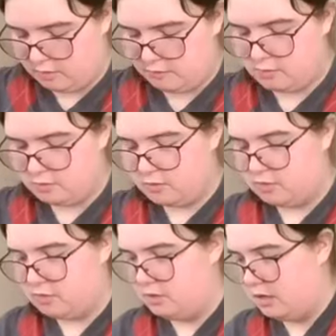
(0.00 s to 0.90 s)

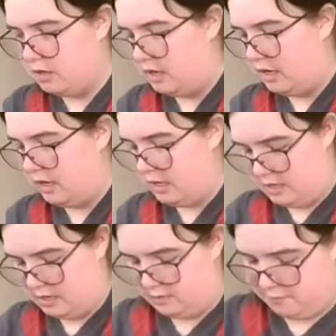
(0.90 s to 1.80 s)
4
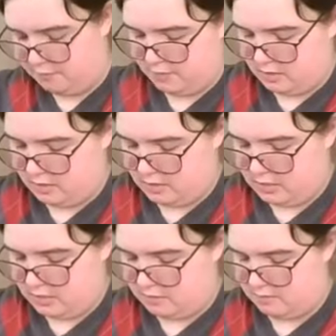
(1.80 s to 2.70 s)
and
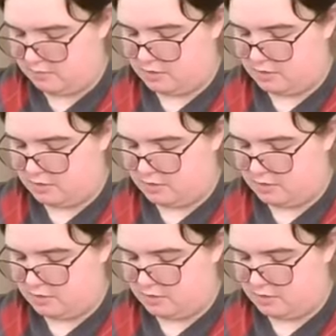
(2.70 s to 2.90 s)
5,